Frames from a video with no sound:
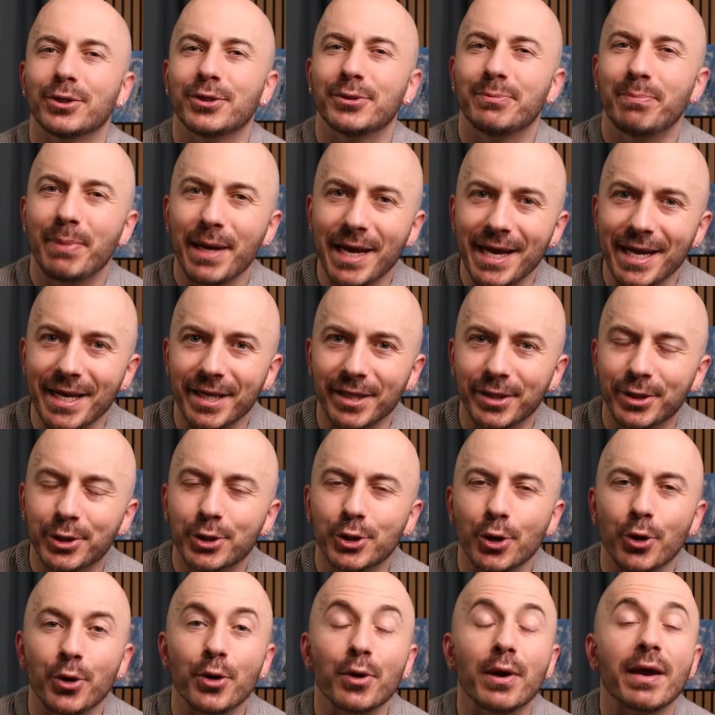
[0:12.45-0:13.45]
speed
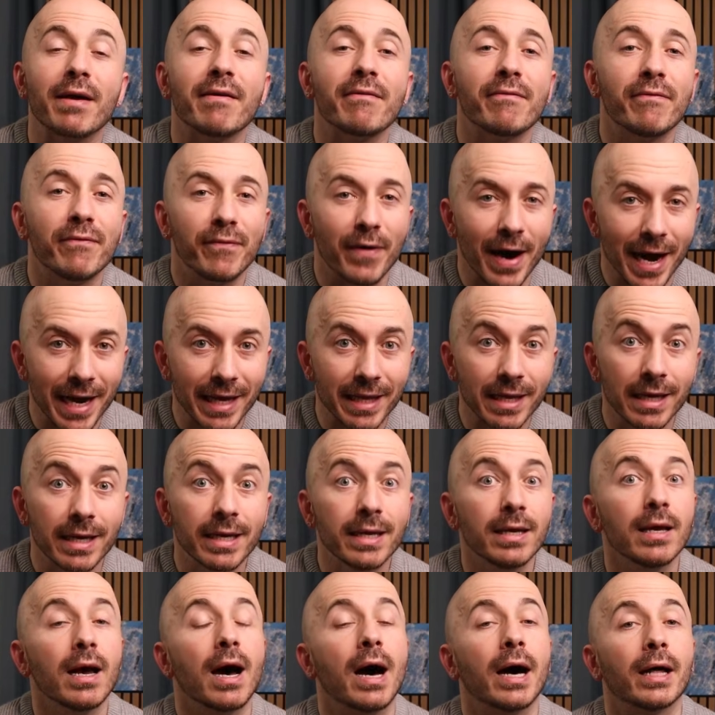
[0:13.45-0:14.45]
so you can
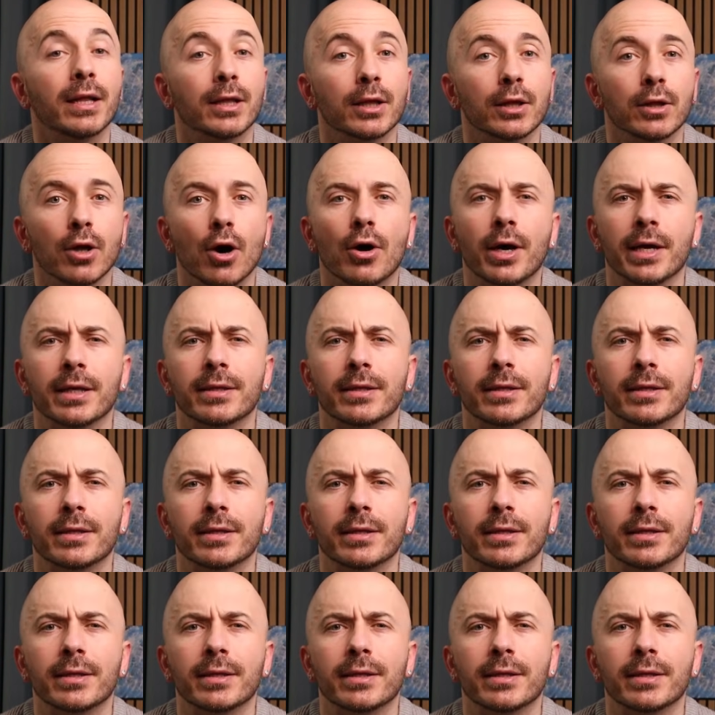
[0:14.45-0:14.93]
finally unlock